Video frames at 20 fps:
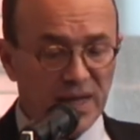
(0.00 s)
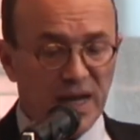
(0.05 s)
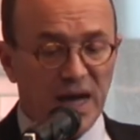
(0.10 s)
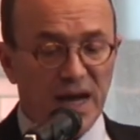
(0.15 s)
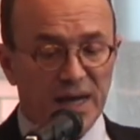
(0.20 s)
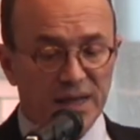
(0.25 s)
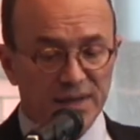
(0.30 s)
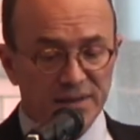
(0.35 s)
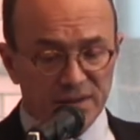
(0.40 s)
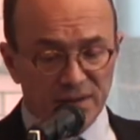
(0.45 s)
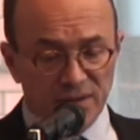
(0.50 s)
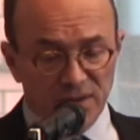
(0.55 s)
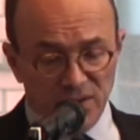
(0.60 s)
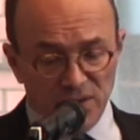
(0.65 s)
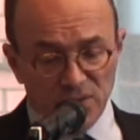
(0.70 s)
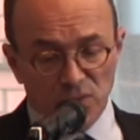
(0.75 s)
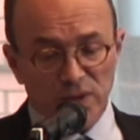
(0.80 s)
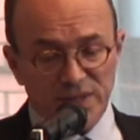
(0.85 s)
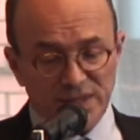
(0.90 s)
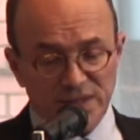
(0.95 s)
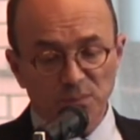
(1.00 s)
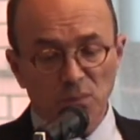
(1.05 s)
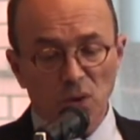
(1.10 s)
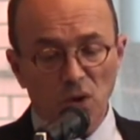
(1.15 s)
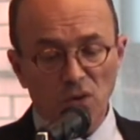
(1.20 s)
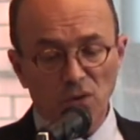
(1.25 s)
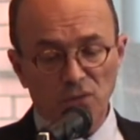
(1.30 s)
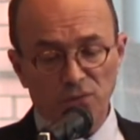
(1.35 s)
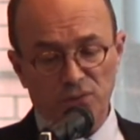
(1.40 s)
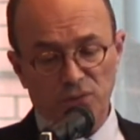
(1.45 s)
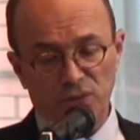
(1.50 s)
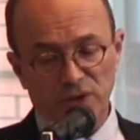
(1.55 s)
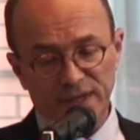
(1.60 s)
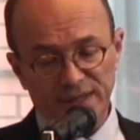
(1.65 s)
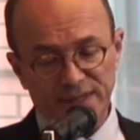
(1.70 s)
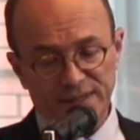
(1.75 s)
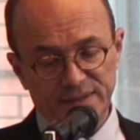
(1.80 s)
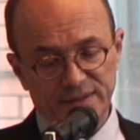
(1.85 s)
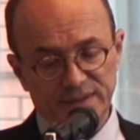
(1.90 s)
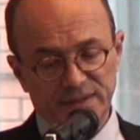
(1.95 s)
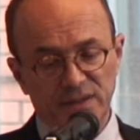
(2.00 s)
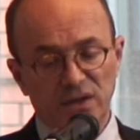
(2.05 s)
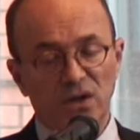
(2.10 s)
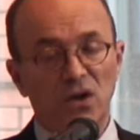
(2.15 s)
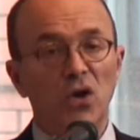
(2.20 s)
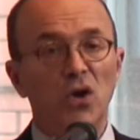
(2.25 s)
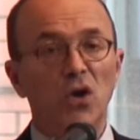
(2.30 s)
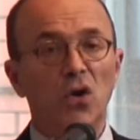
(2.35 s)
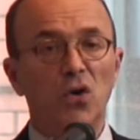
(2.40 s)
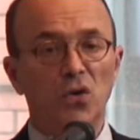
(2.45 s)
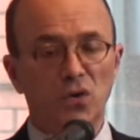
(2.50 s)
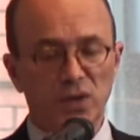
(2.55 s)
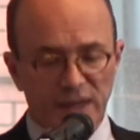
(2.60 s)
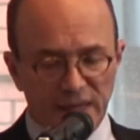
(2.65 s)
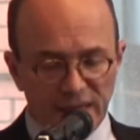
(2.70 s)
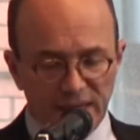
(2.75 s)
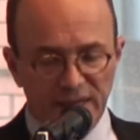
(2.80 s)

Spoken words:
and with more frequent long